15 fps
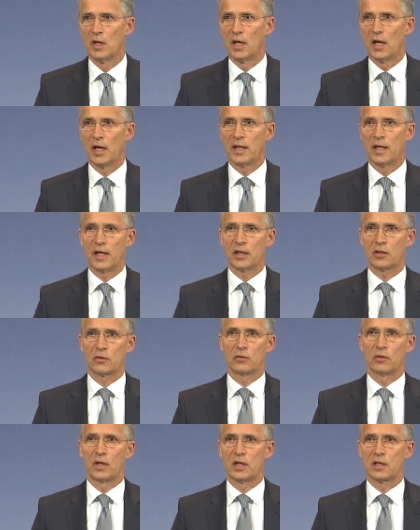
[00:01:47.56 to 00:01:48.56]
And
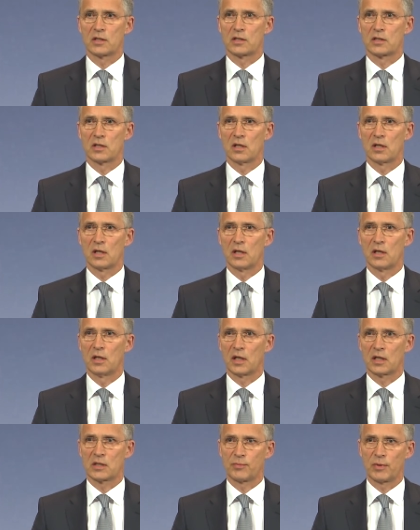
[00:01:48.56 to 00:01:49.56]
NATO has
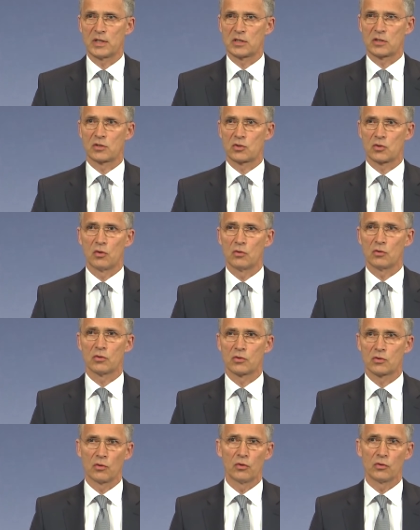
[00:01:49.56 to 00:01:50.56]
expressed
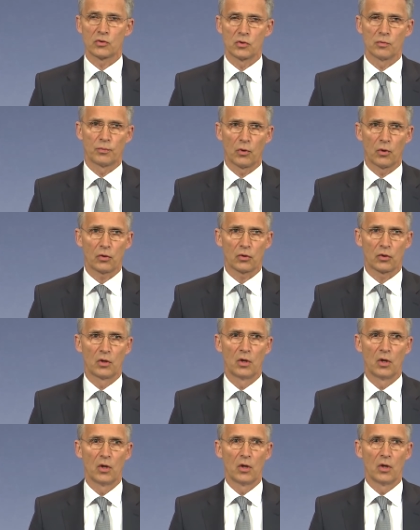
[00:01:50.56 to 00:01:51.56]
strong support
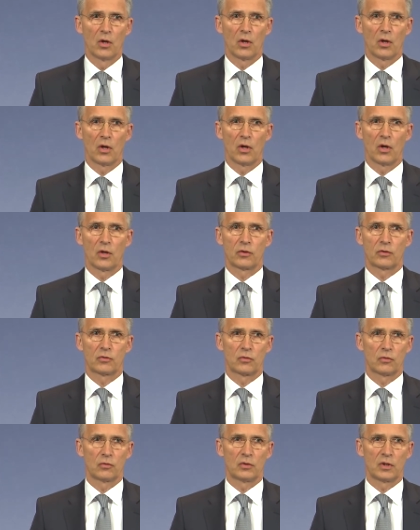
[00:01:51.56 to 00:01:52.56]

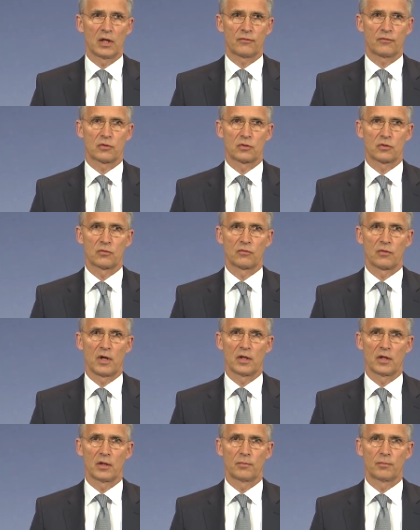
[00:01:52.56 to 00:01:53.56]
to the efforts to
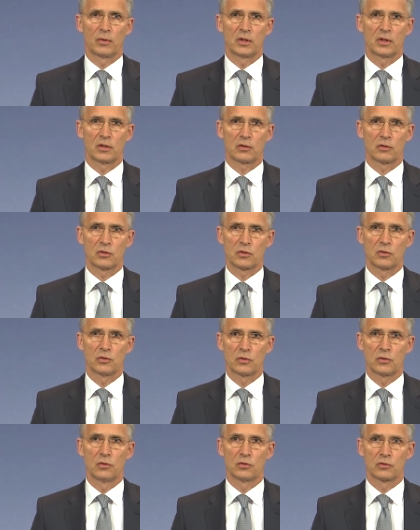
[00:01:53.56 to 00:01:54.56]
find a political
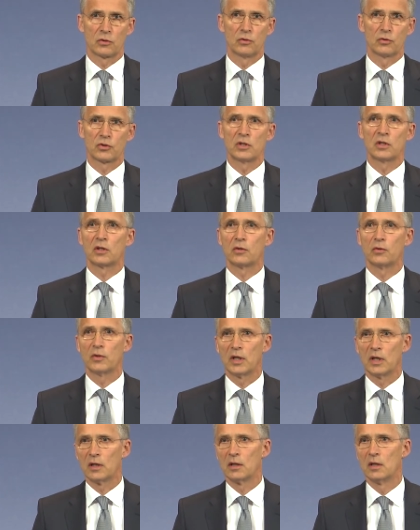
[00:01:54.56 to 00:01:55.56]
solution,
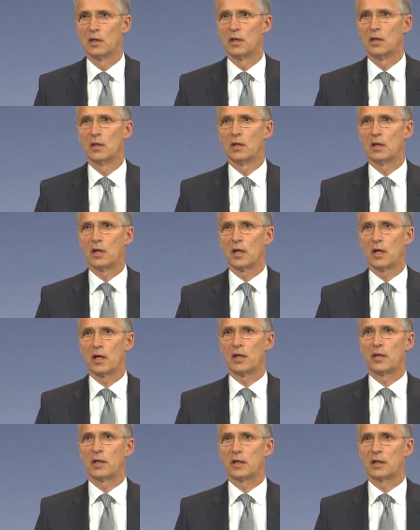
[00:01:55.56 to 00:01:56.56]
including
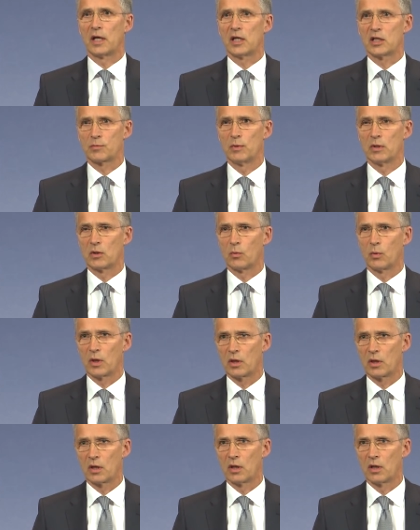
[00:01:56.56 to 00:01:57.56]
the engagement
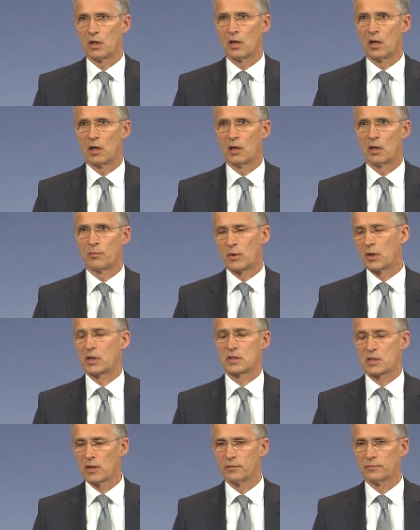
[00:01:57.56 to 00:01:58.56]
with
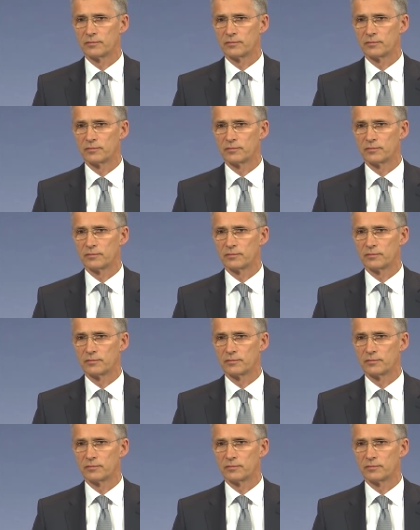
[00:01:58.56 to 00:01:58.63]
Pakistan.